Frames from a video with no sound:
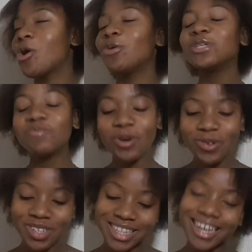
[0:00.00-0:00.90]

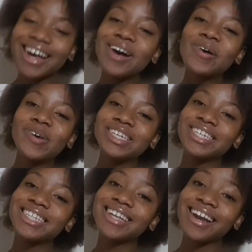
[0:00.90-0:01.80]
correspond with the
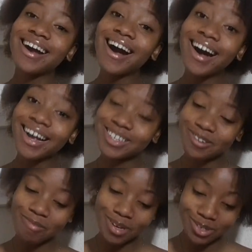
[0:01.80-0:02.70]
question that I asked
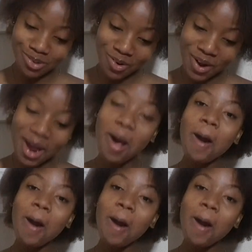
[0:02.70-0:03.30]
on my story?